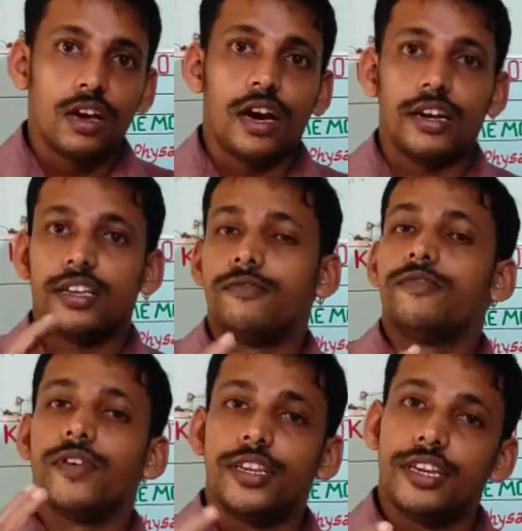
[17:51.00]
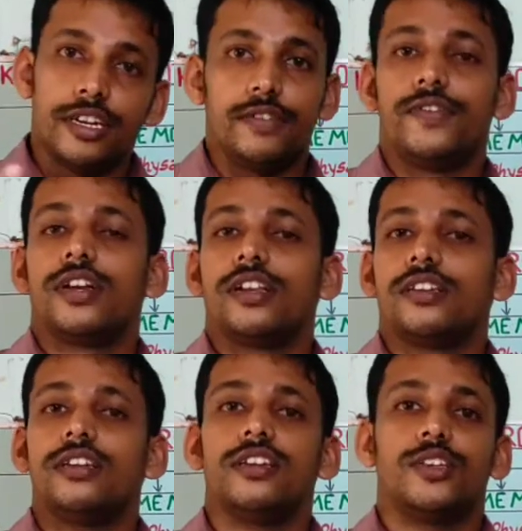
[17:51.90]
and if you find any
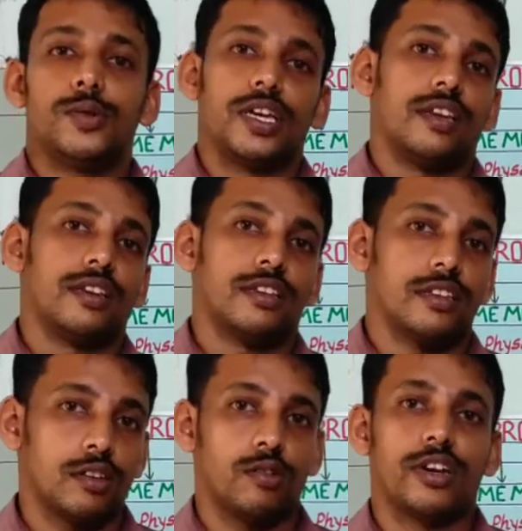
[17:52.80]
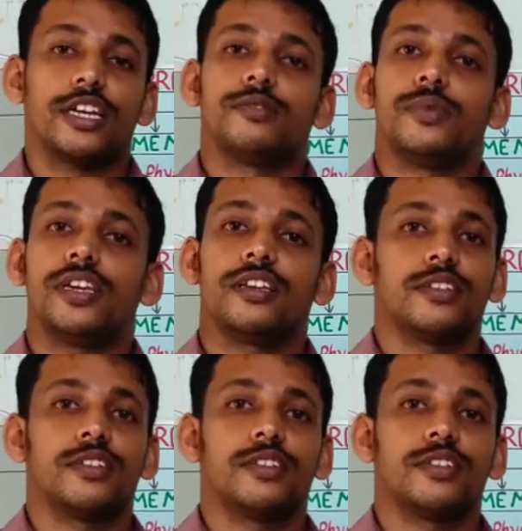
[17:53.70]
difficulty, you can contact me.